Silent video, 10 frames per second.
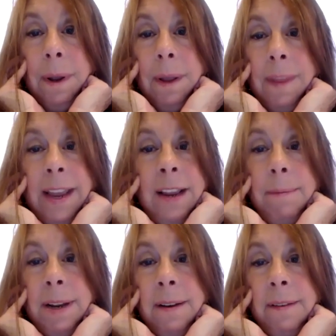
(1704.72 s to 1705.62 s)
They can
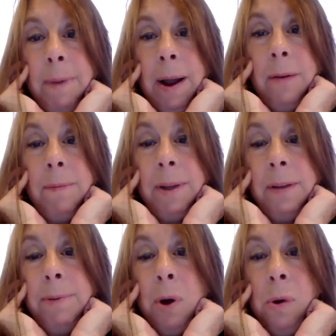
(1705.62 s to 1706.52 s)
be inspired by the
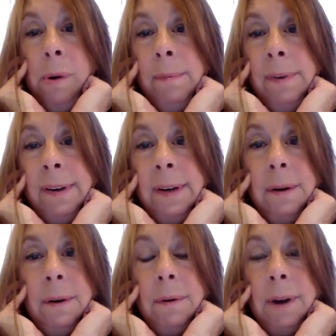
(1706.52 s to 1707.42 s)
poems
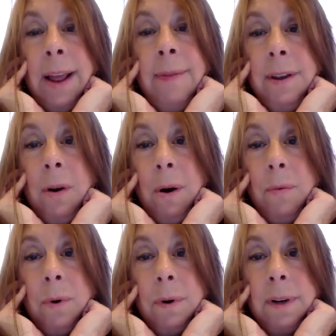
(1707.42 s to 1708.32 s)
and the
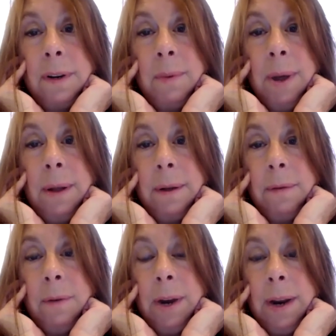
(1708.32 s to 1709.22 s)
artwork as well,
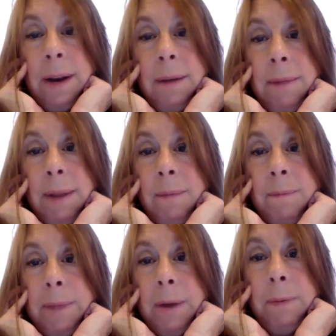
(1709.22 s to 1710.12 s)
and make
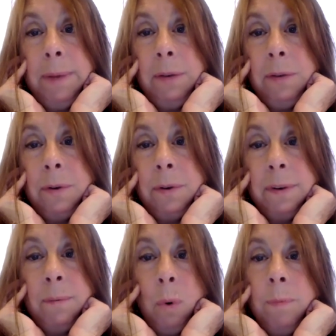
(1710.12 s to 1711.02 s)
better pictures
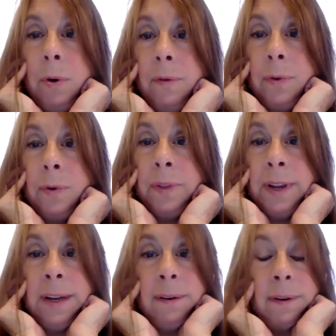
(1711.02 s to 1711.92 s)
and more beautiful
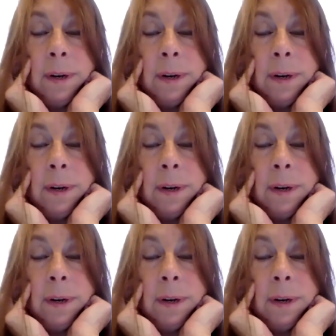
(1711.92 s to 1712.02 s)
things.